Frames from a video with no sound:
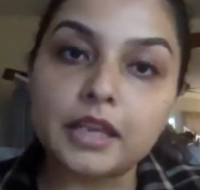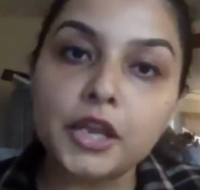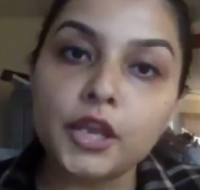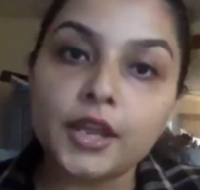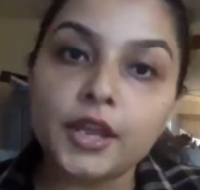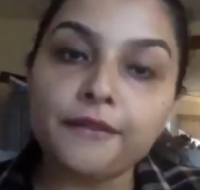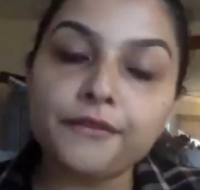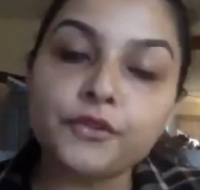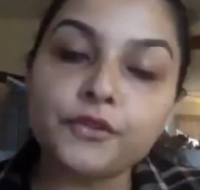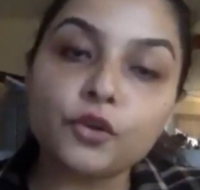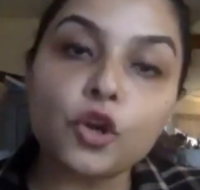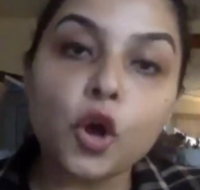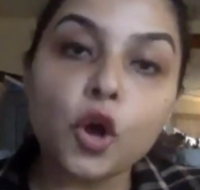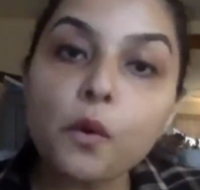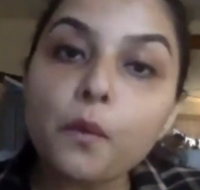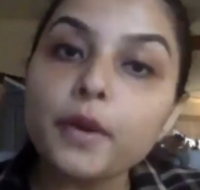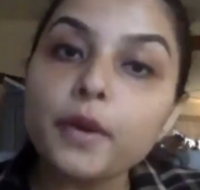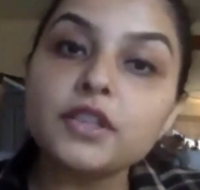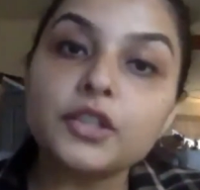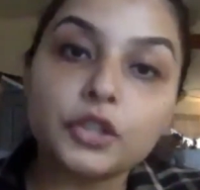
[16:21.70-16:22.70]
if you
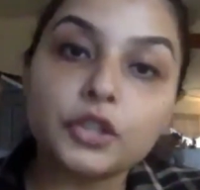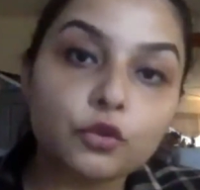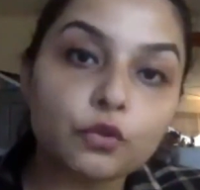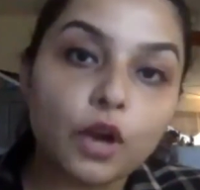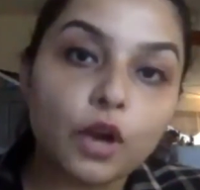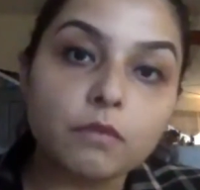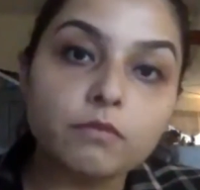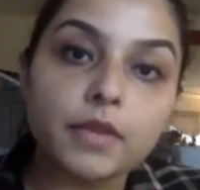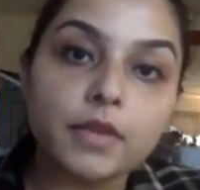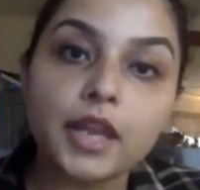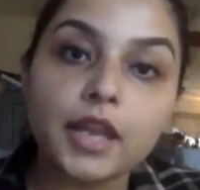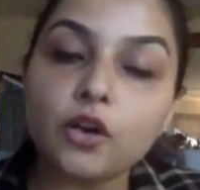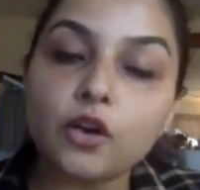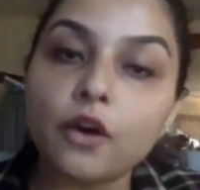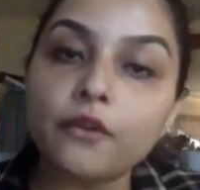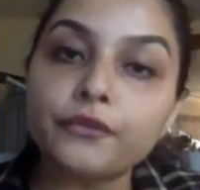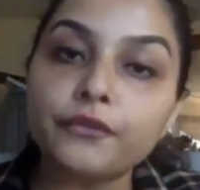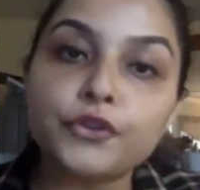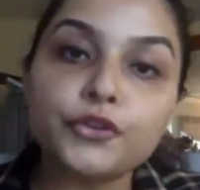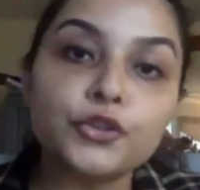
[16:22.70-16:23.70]
go with Scrum, it
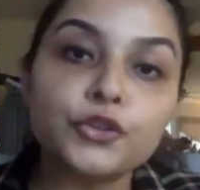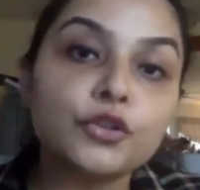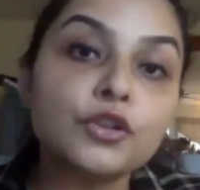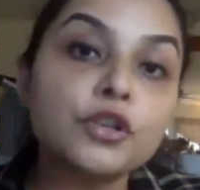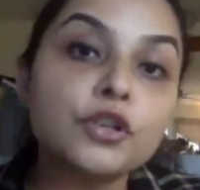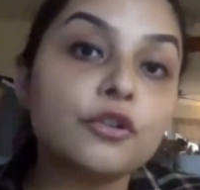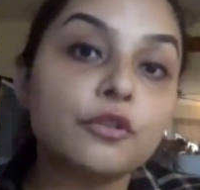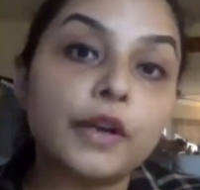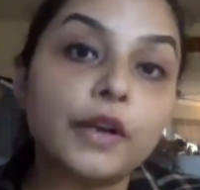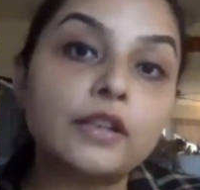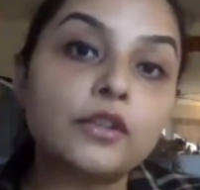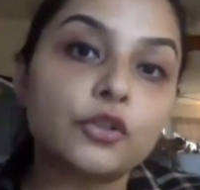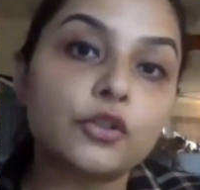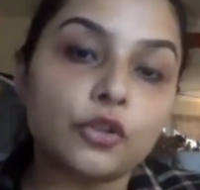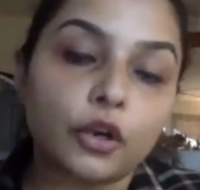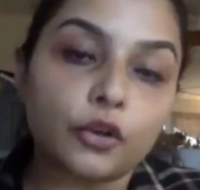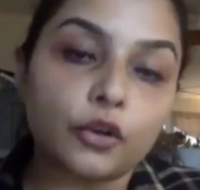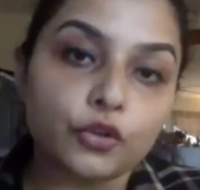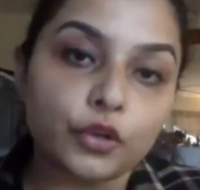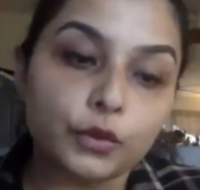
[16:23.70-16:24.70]
offers you a great
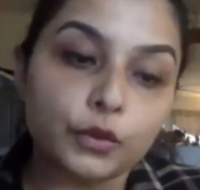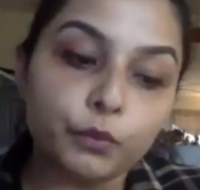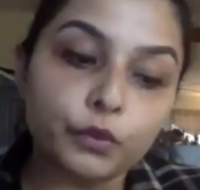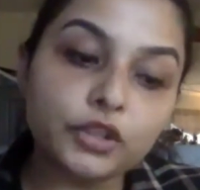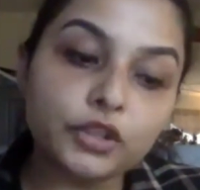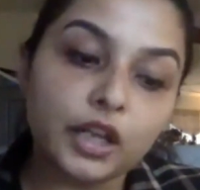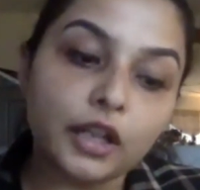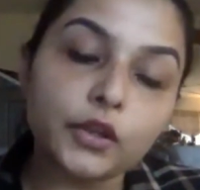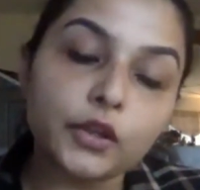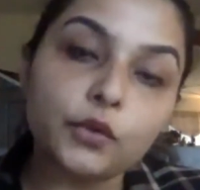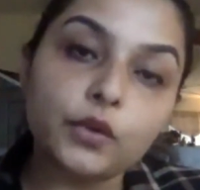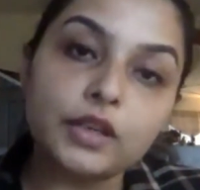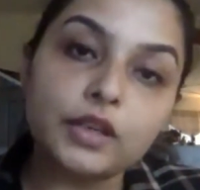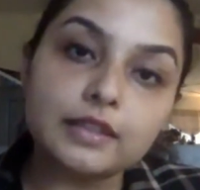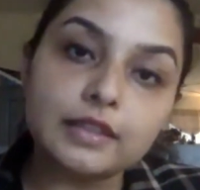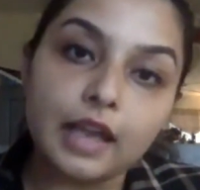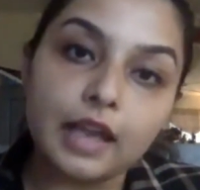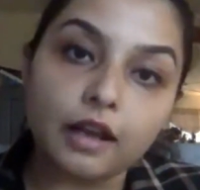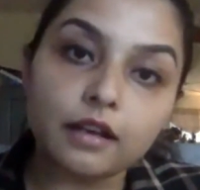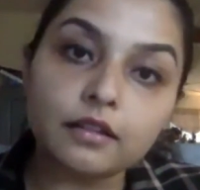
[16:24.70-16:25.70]
structure. It will tell you
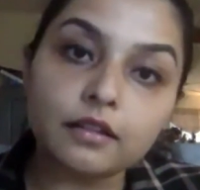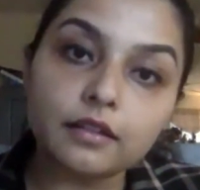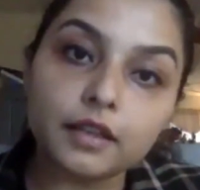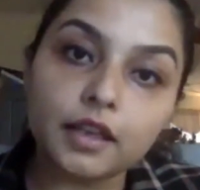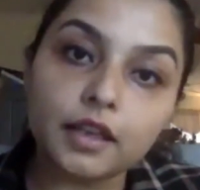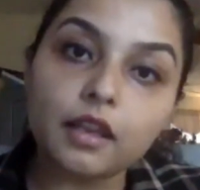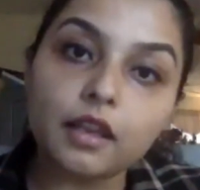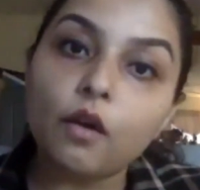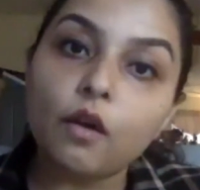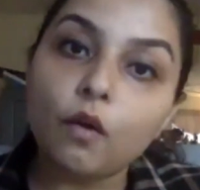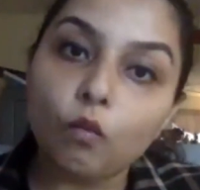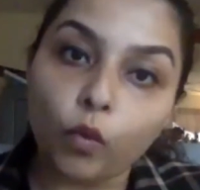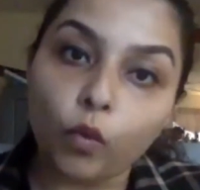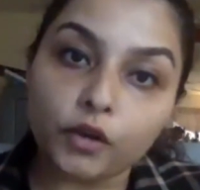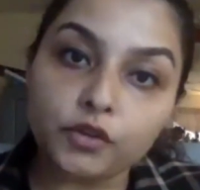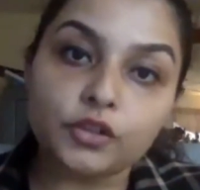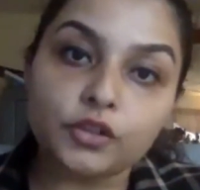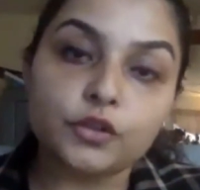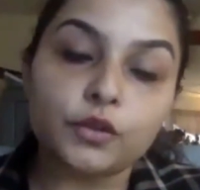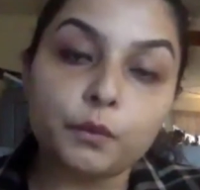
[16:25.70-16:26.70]
exactly
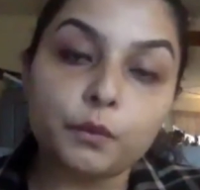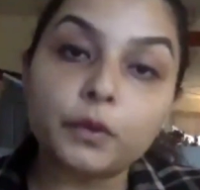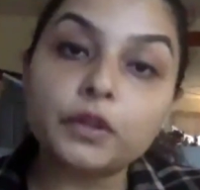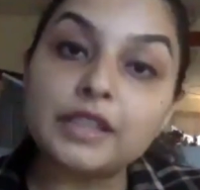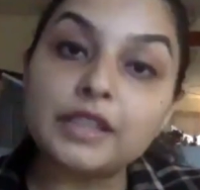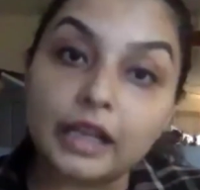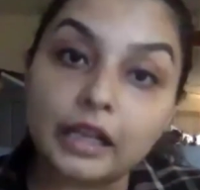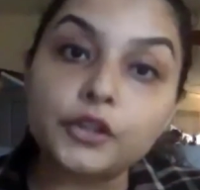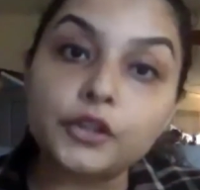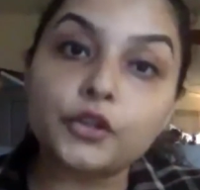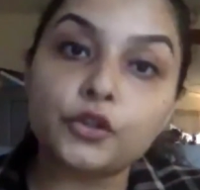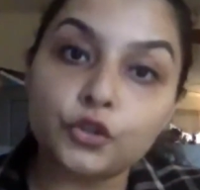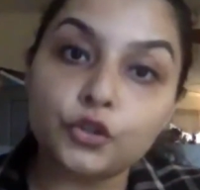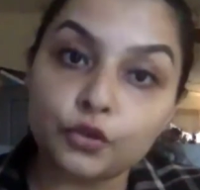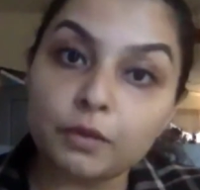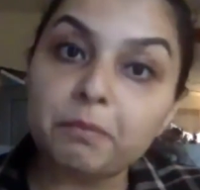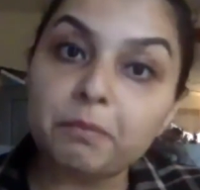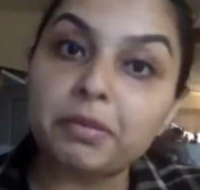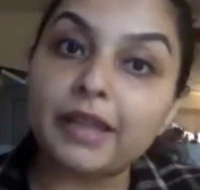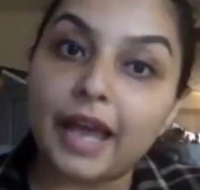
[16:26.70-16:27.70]
what to do. It will tell you do
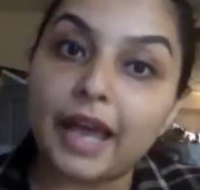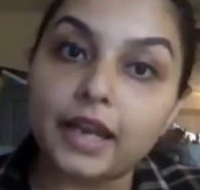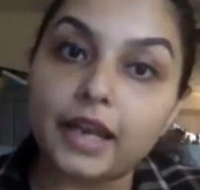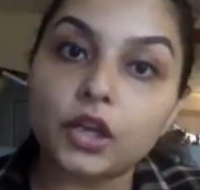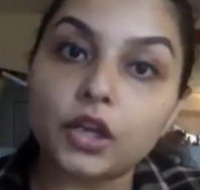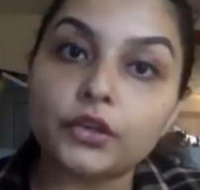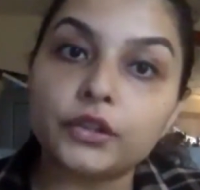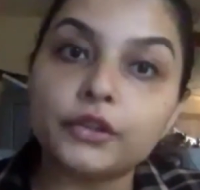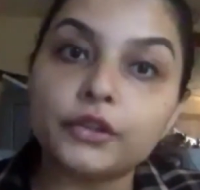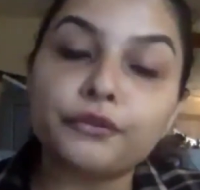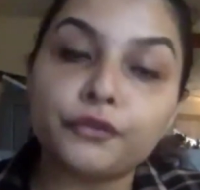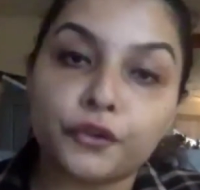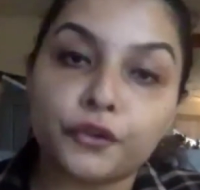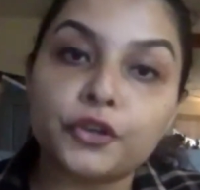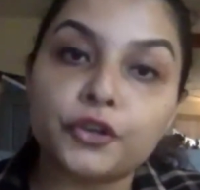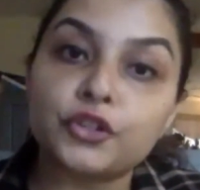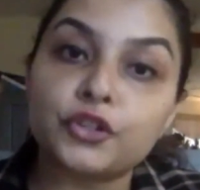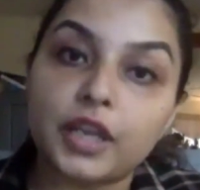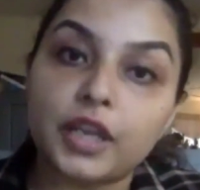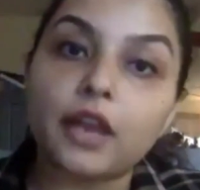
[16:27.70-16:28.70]
the planning on the
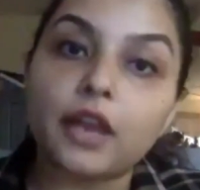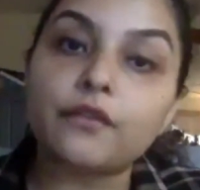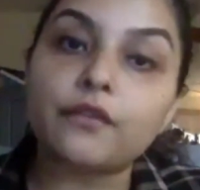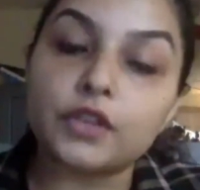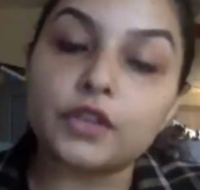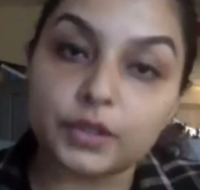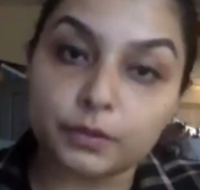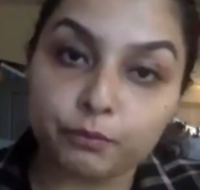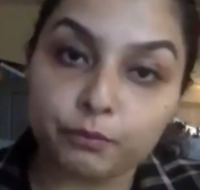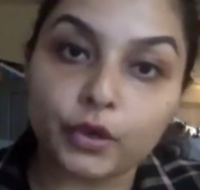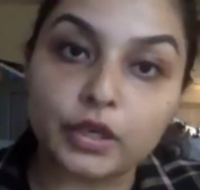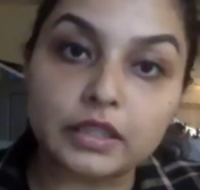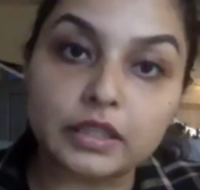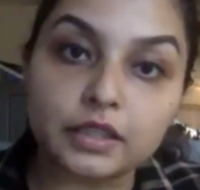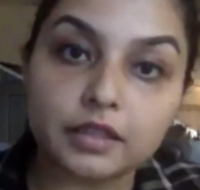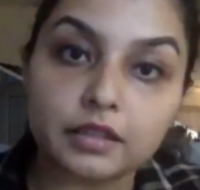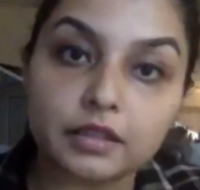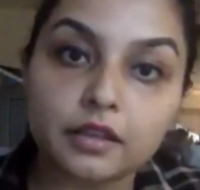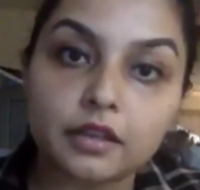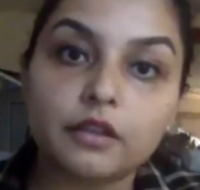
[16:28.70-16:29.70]
first day of the
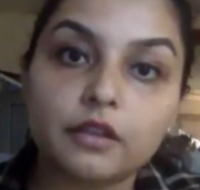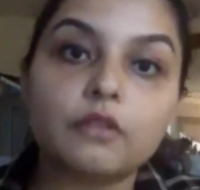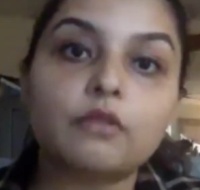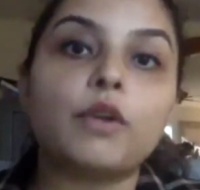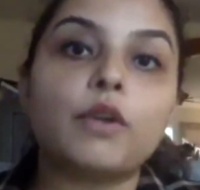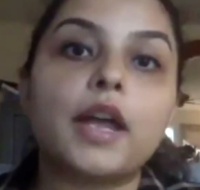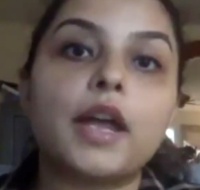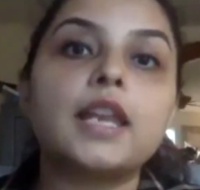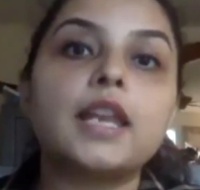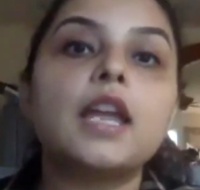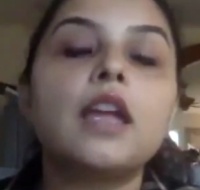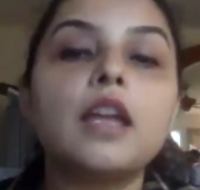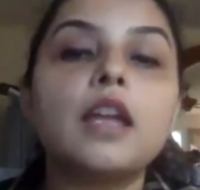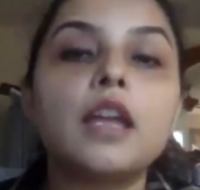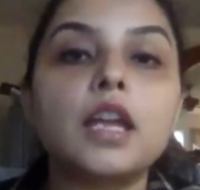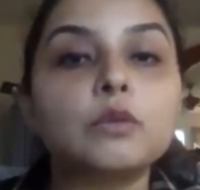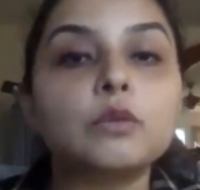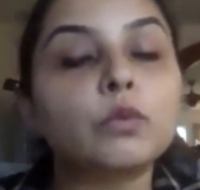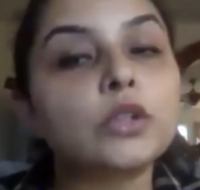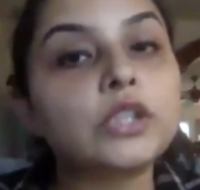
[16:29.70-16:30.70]
sprint, right?
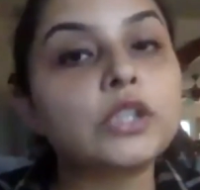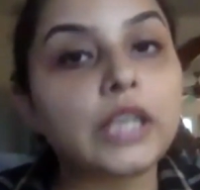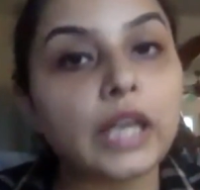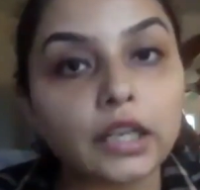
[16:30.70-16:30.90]
It will tell